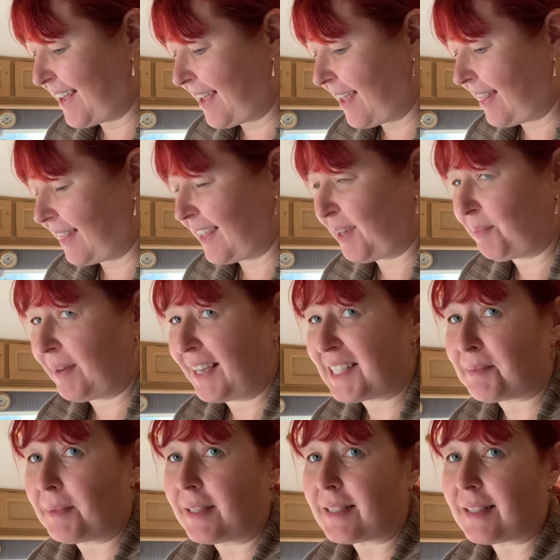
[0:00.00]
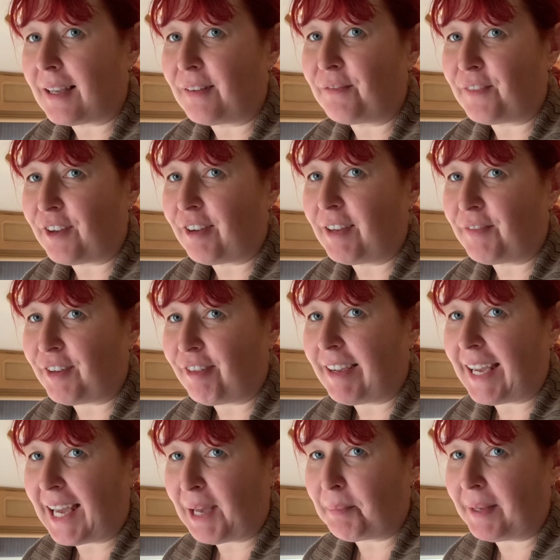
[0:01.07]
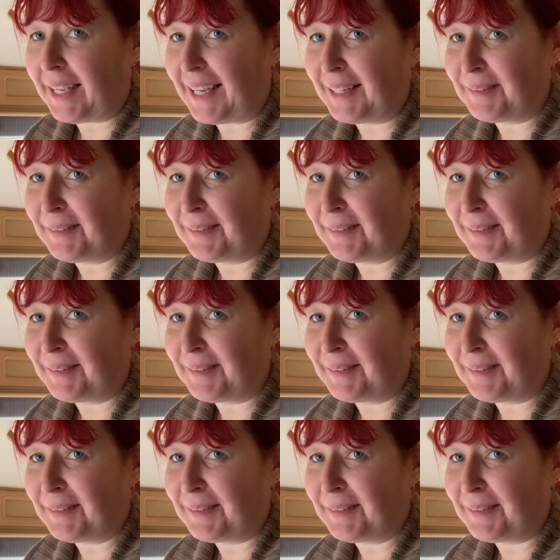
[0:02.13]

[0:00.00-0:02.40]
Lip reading: That makes my son very, very happy.